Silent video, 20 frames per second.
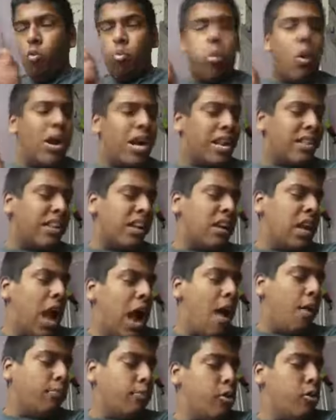What is it
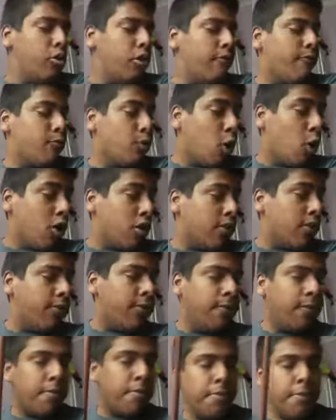now? I'm doing a vlog.
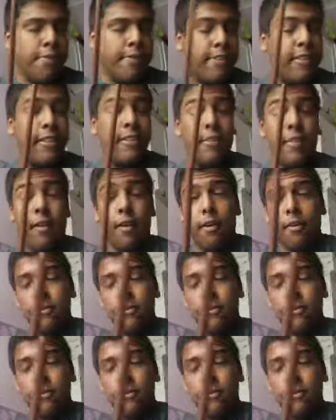Jesus.